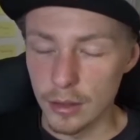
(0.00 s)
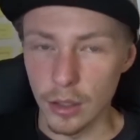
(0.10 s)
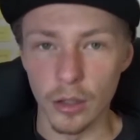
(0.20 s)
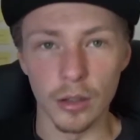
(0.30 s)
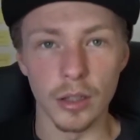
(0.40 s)

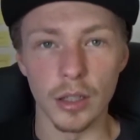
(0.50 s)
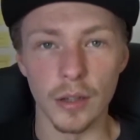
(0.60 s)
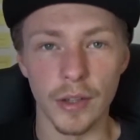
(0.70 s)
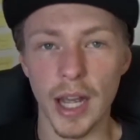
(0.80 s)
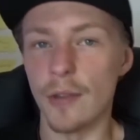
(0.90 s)
So
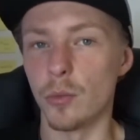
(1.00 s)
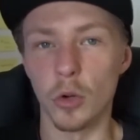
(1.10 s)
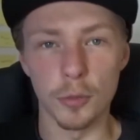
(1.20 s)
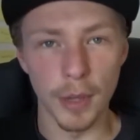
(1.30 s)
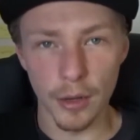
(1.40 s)
if you haven't
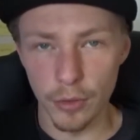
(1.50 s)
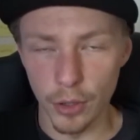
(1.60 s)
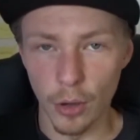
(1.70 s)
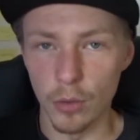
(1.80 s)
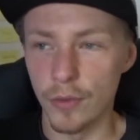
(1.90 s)
watched back through
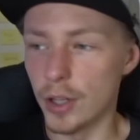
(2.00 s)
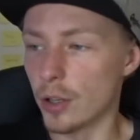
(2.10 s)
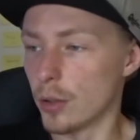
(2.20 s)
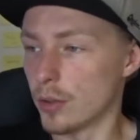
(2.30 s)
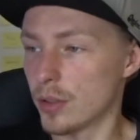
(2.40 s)
the old
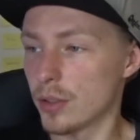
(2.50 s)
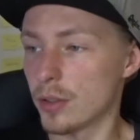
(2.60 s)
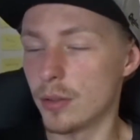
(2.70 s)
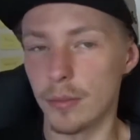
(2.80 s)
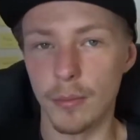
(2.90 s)
videos,
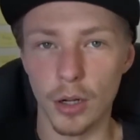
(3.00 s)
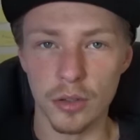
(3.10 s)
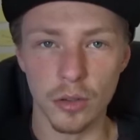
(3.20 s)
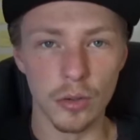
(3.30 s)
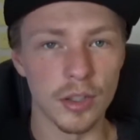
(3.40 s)
my
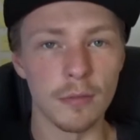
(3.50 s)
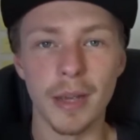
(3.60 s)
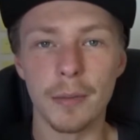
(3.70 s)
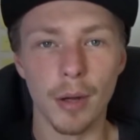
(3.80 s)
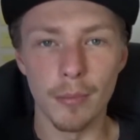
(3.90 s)
exhaust is
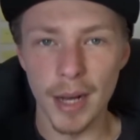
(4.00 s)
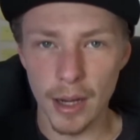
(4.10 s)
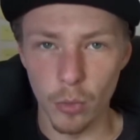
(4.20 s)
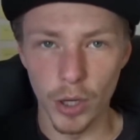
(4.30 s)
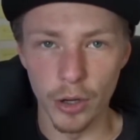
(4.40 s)
made by
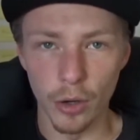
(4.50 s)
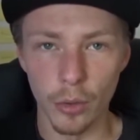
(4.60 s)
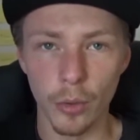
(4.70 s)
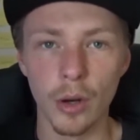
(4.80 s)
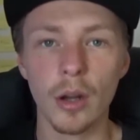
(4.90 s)
Black Widow,